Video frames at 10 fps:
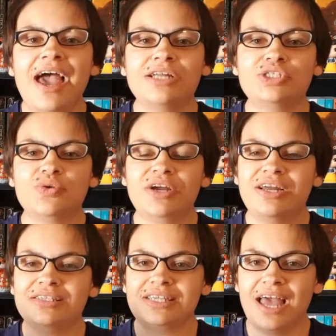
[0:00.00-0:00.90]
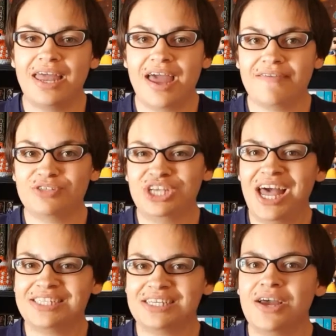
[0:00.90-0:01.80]
and join us and have a
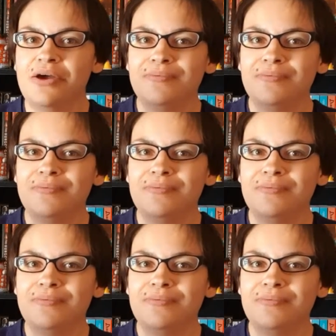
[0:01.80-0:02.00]
chat